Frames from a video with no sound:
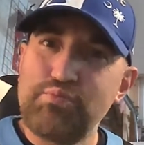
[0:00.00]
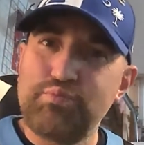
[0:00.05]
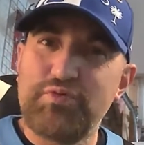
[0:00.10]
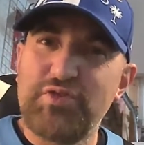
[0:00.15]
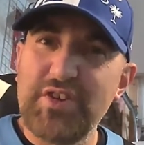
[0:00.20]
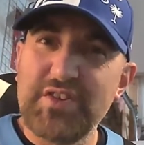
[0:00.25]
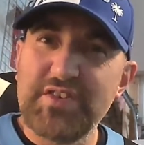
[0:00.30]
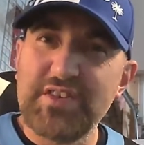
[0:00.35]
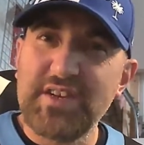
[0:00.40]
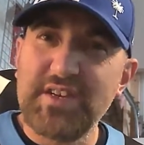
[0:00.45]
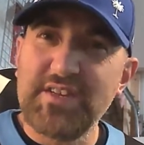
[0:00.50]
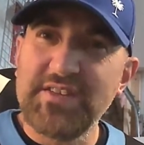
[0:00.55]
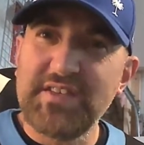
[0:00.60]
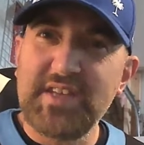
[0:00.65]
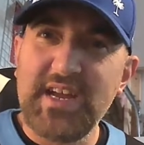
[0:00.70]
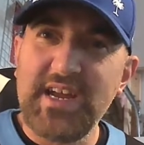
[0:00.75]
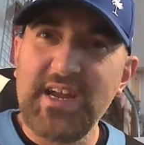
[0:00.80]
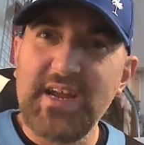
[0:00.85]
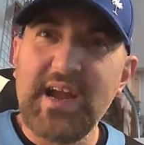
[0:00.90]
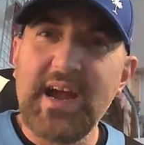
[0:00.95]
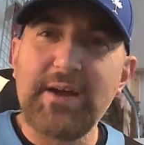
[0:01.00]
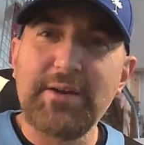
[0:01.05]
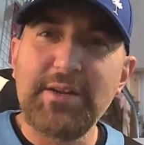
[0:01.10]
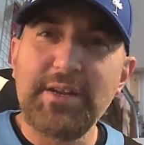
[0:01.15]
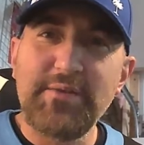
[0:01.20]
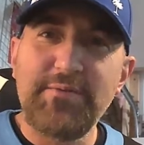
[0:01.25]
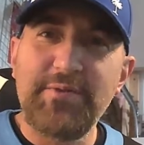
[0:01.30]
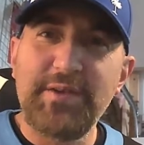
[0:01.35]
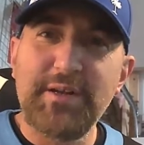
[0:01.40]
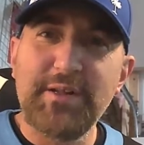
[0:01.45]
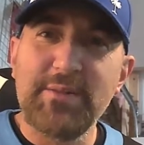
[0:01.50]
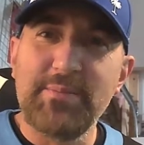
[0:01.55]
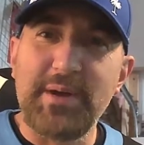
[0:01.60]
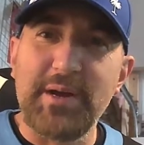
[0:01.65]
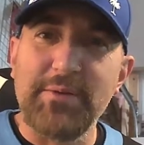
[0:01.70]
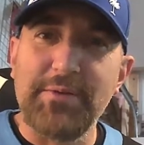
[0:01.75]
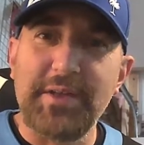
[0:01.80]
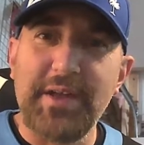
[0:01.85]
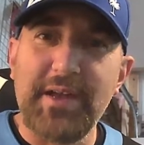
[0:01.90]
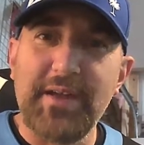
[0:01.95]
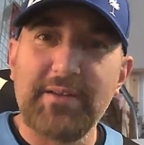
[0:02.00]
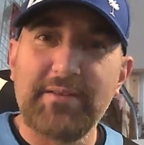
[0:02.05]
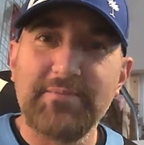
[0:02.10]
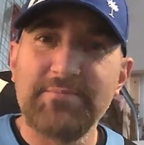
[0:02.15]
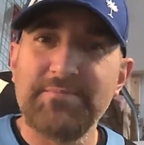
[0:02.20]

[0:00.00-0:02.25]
just going to say, how do you feel about that?